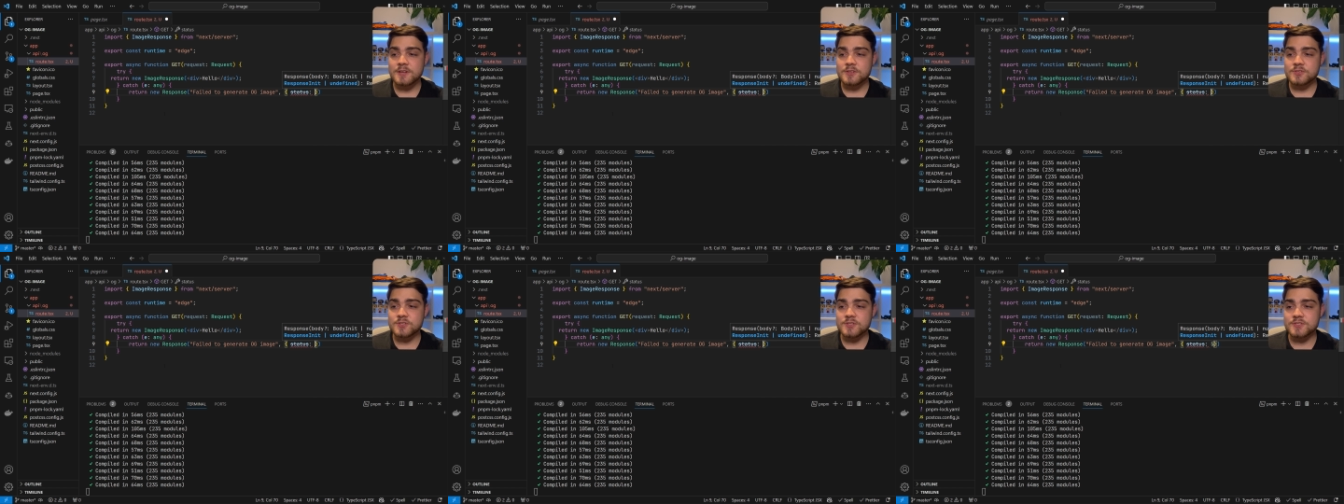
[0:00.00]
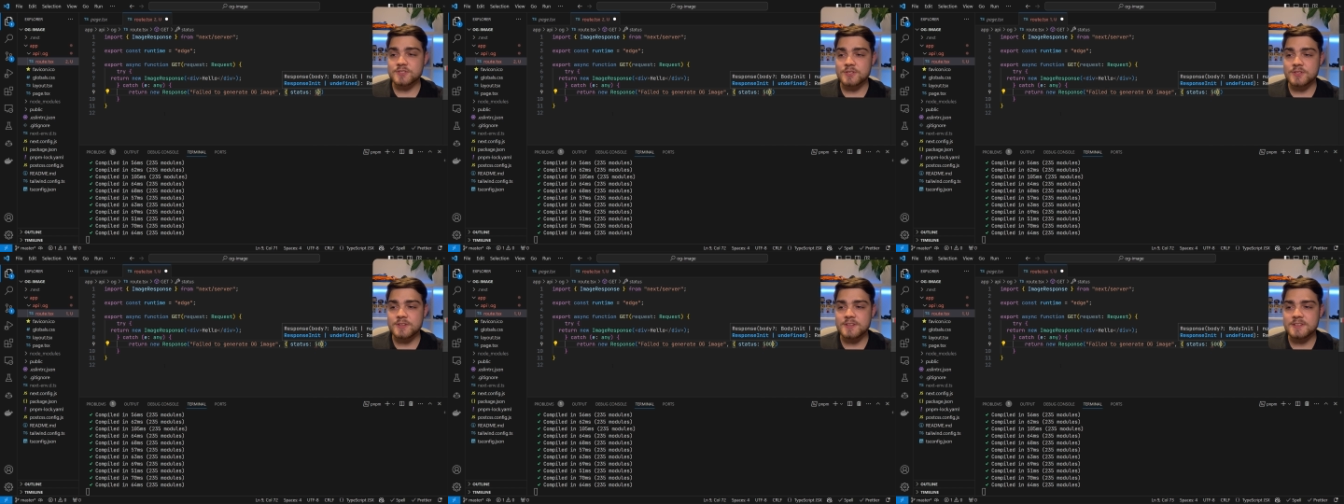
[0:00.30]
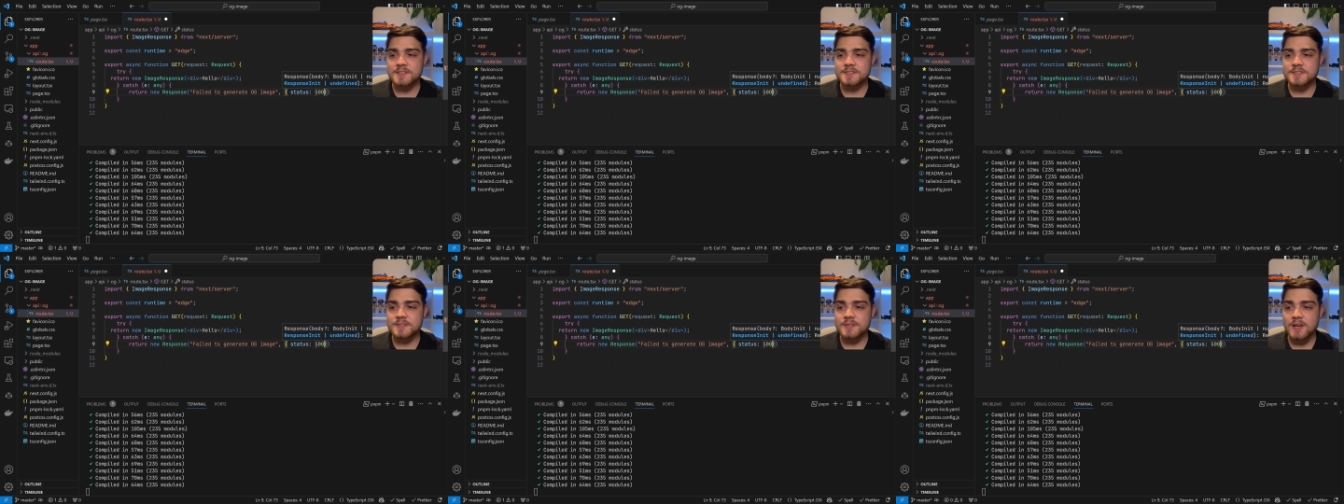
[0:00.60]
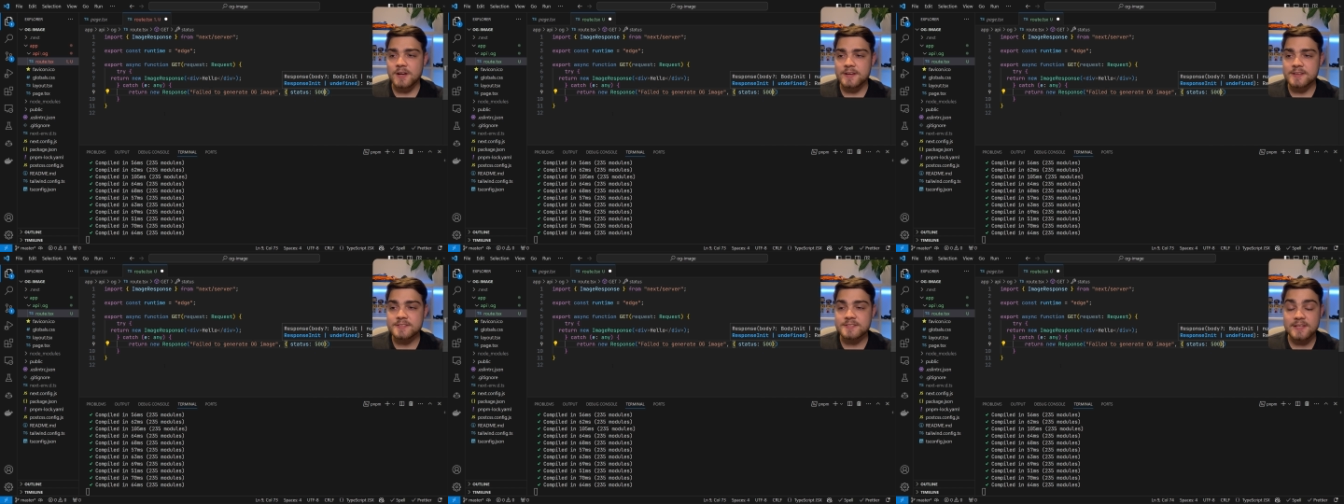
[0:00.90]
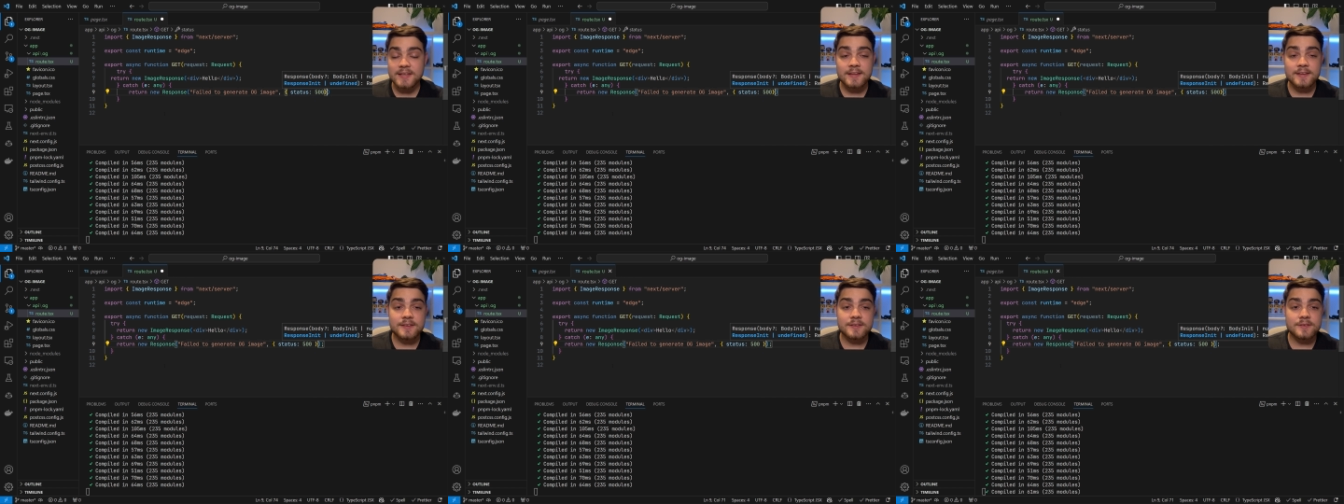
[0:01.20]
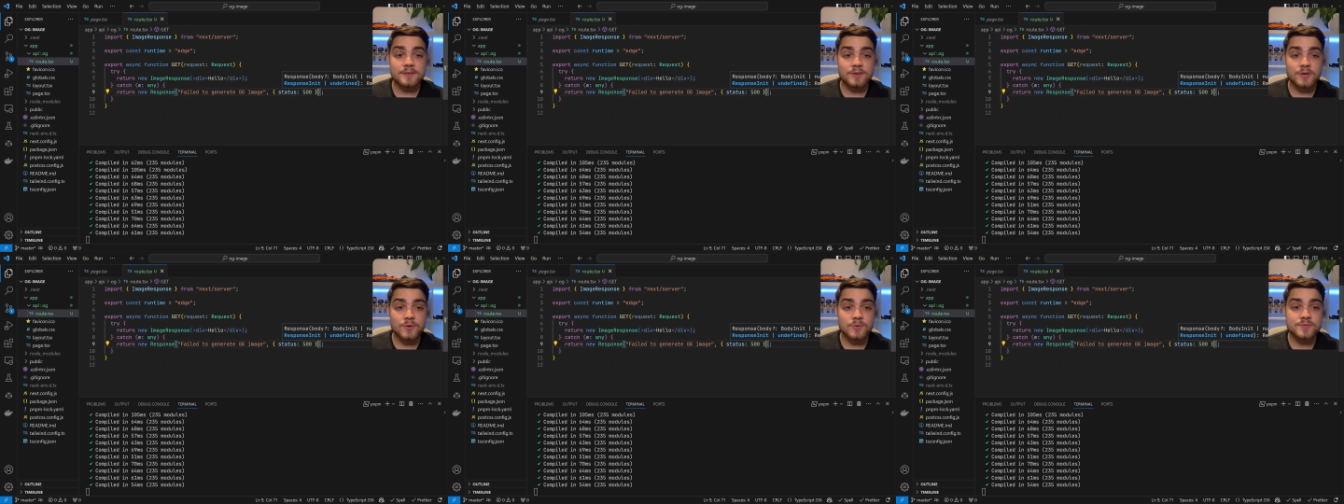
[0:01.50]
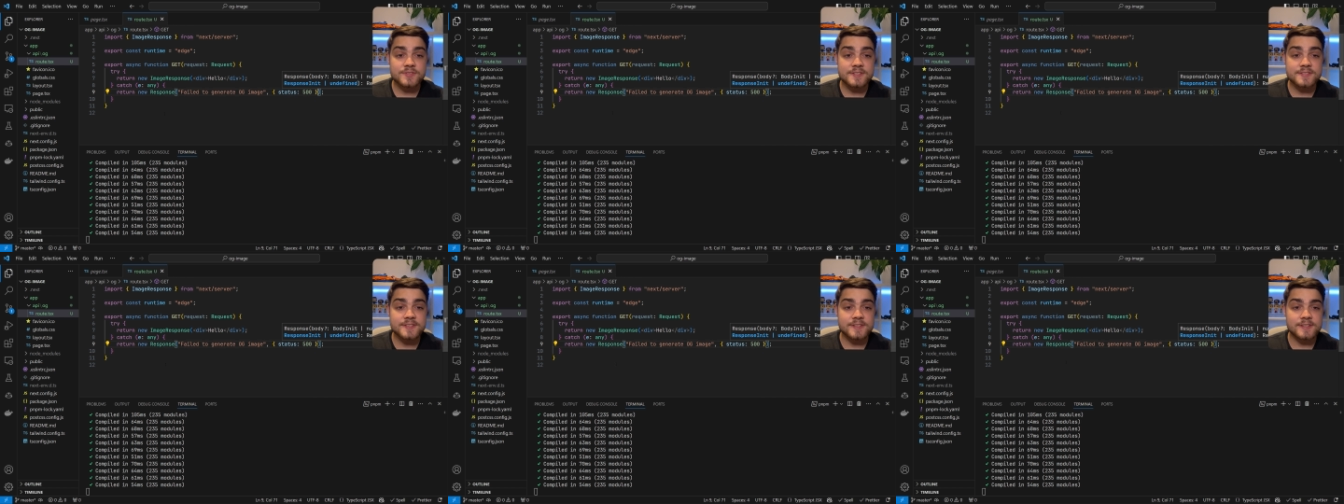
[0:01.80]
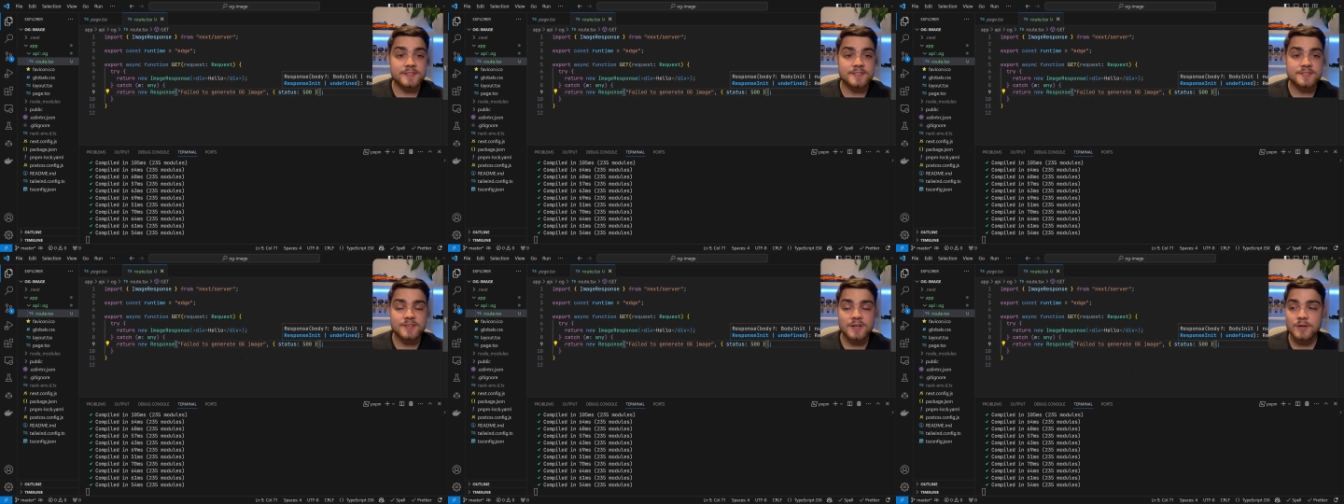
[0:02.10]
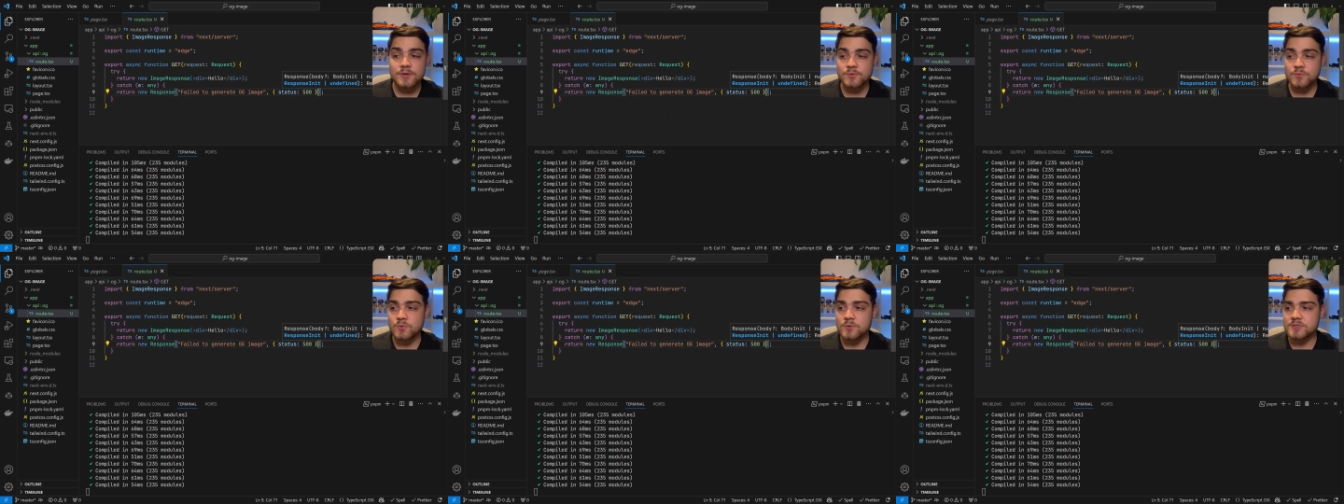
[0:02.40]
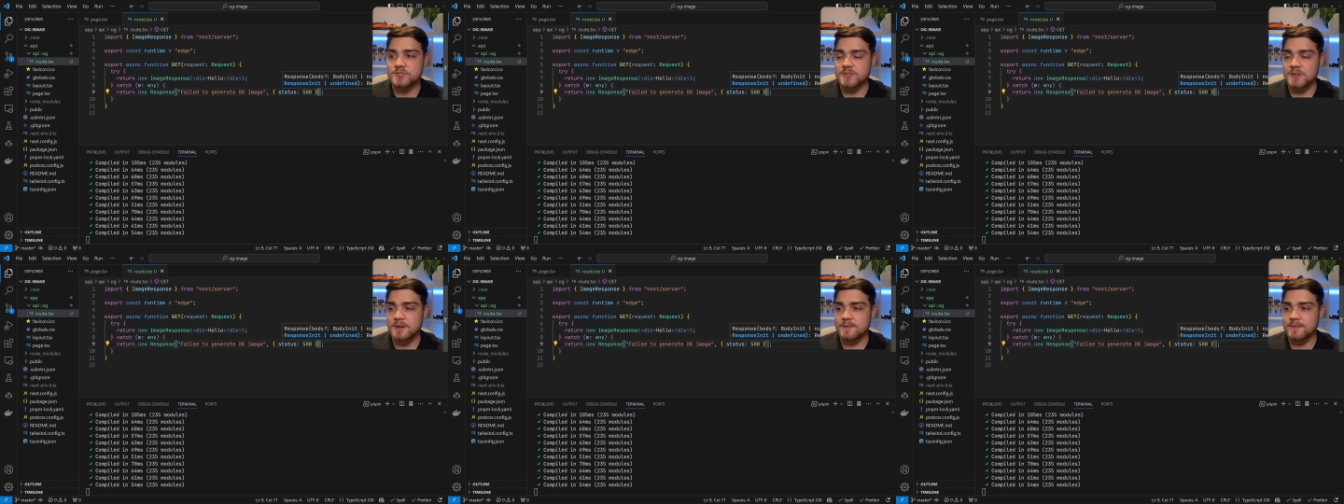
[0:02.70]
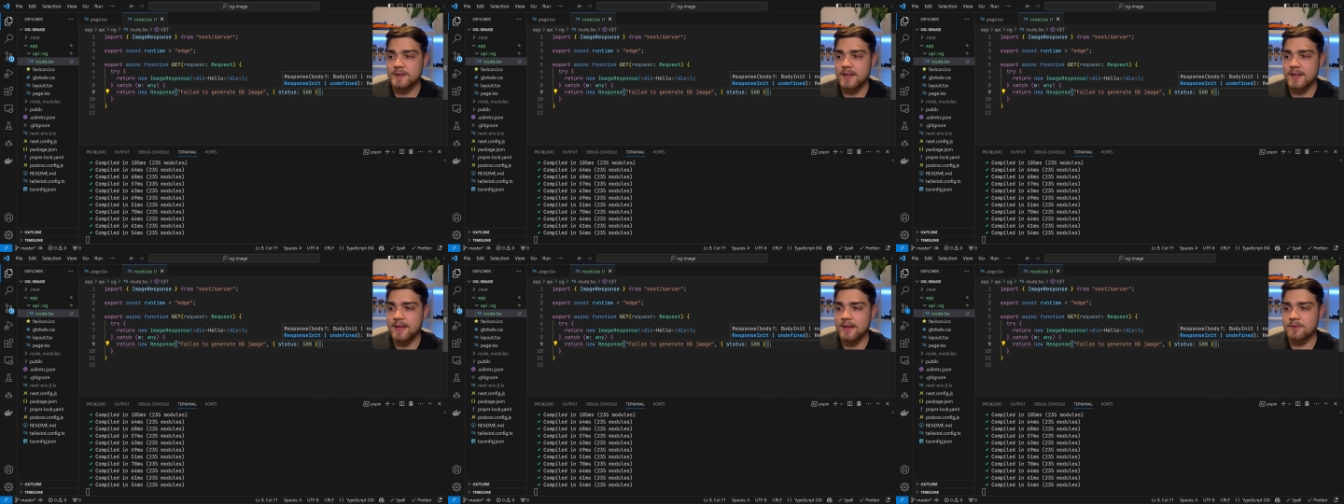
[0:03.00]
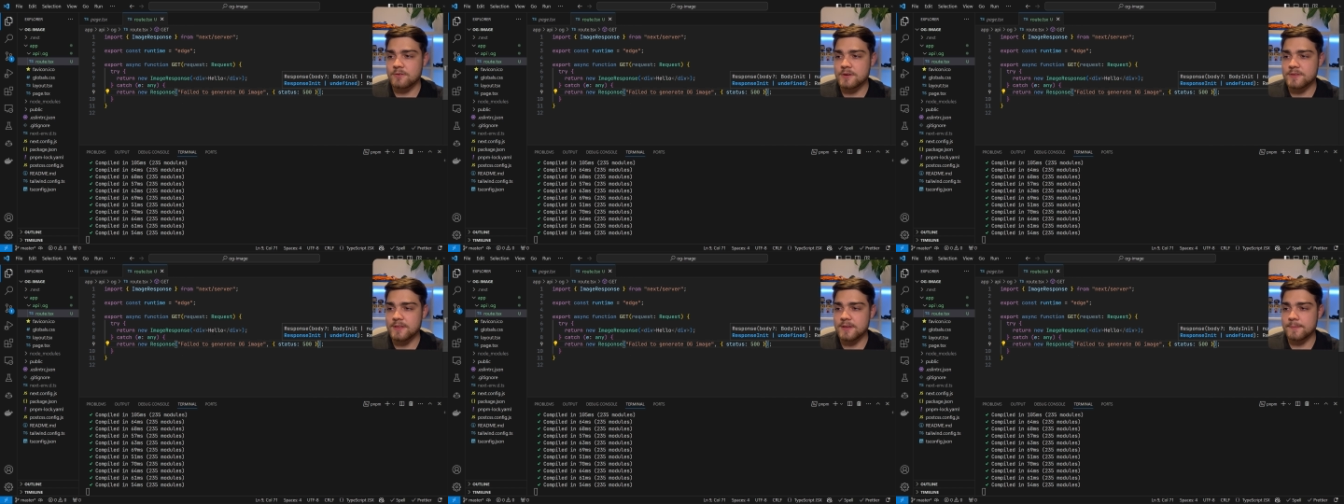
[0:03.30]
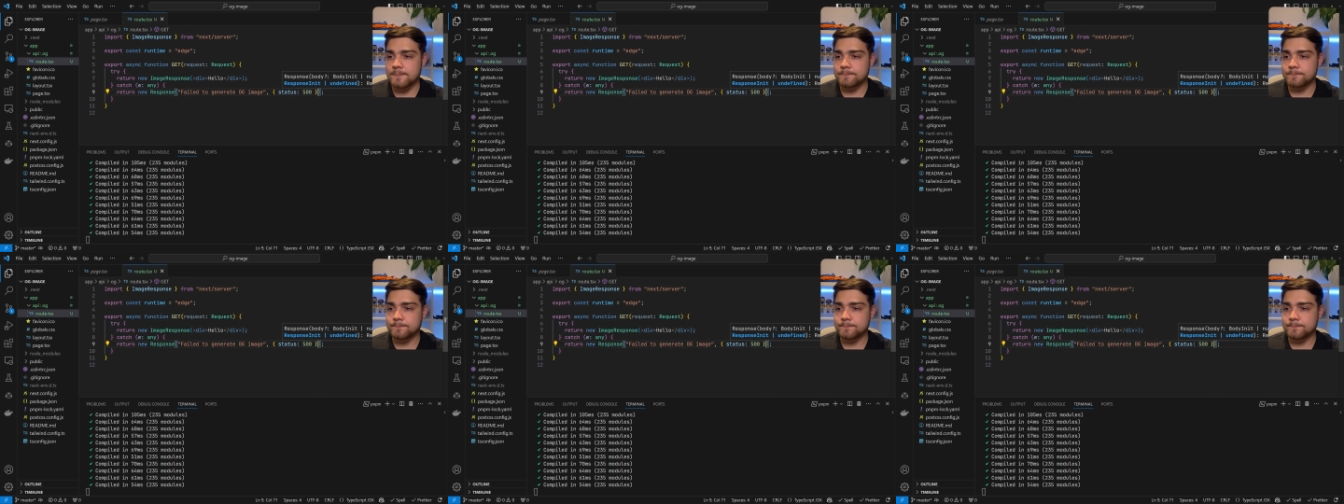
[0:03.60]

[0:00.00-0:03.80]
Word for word: just so that it's nice and knows it's an internal server error there.